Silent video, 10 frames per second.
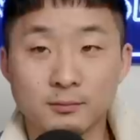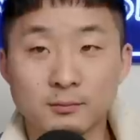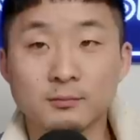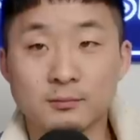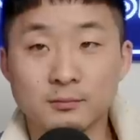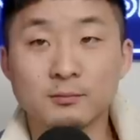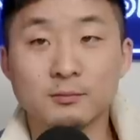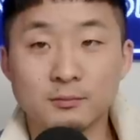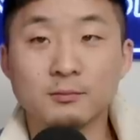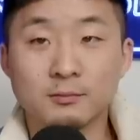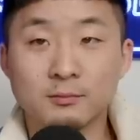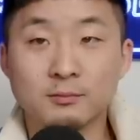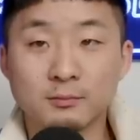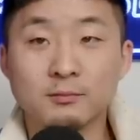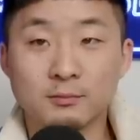
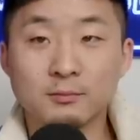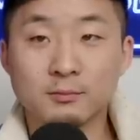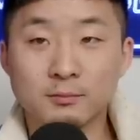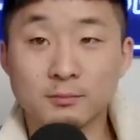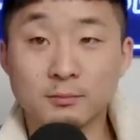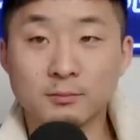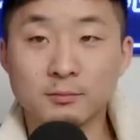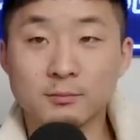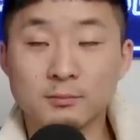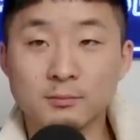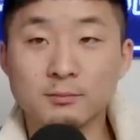(silent)